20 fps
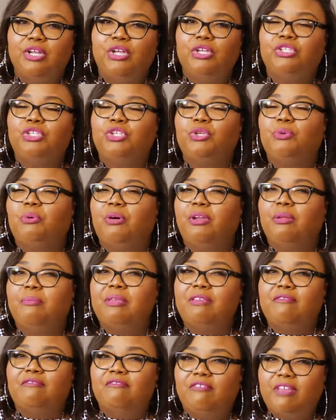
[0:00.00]
So you want to
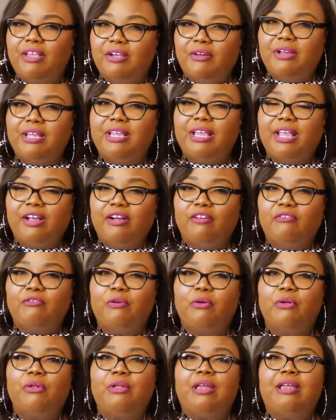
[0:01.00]
be very
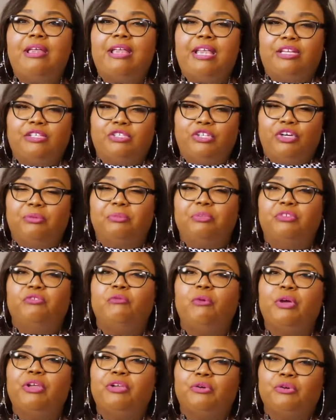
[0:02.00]
careful in terms of
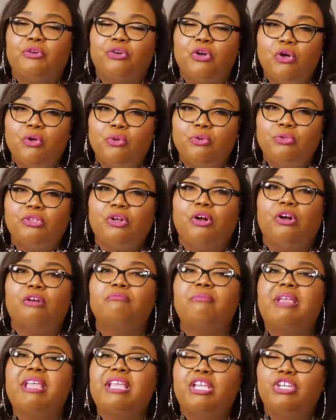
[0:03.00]
what your goals are,
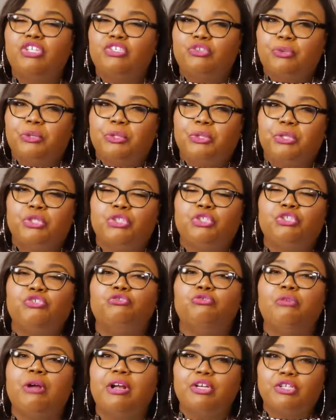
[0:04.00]
making sure that the
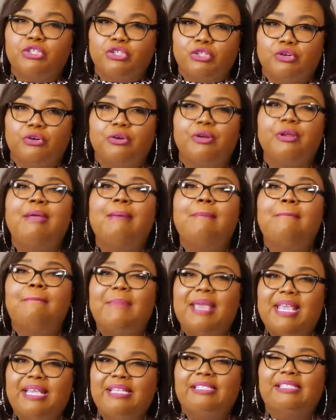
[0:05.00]
structure
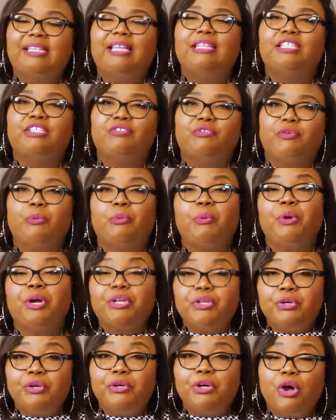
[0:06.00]
makes sense for
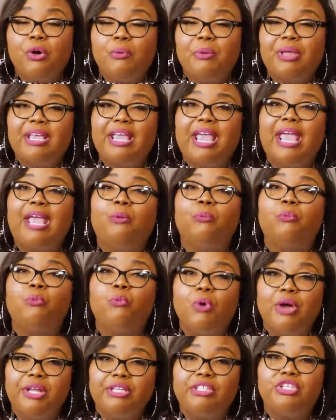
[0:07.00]
where you're going and
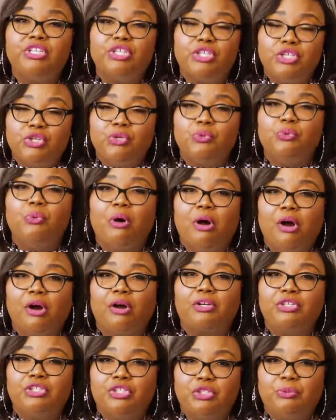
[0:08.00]
what you
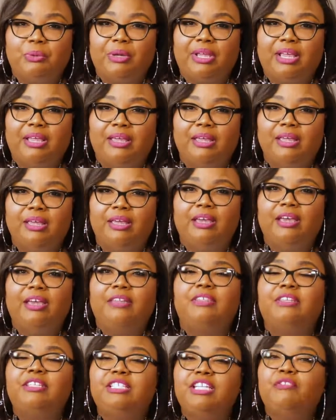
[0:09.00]
are doing.
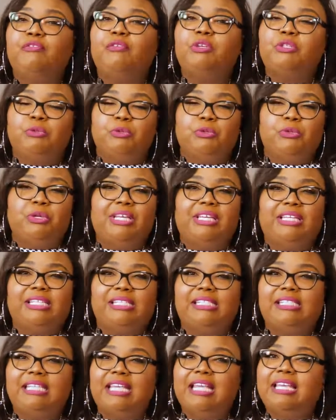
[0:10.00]
The difference between a
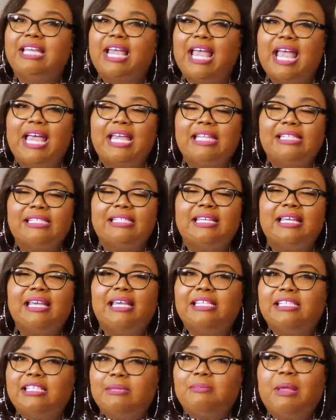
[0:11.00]
C and an S,
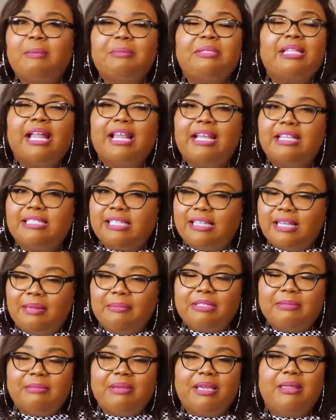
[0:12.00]
sometimes clients
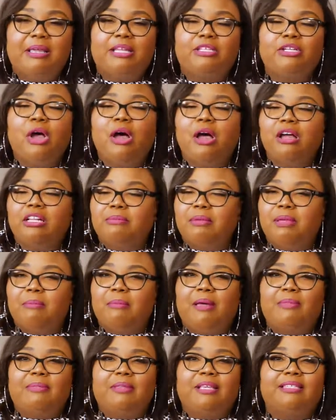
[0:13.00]
come to me and they talk to me
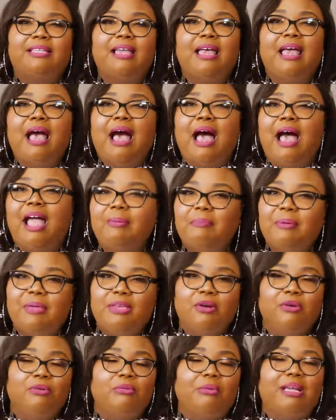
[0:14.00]
about these
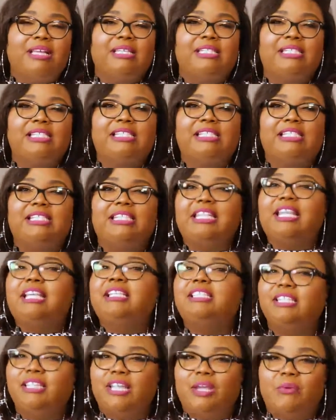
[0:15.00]
IPO raises and
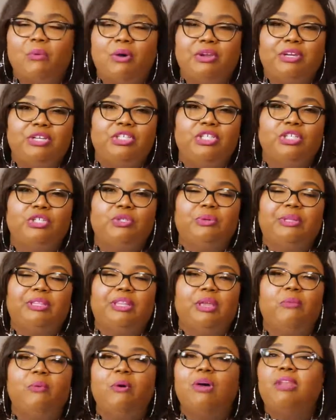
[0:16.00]
things that they want to do, and
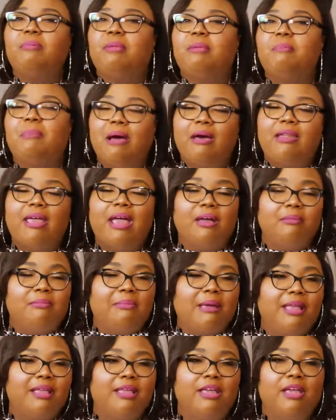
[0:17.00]
they want to be bought out
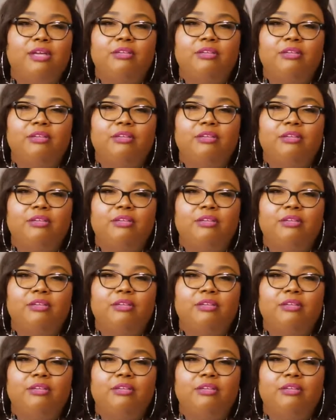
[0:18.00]
by,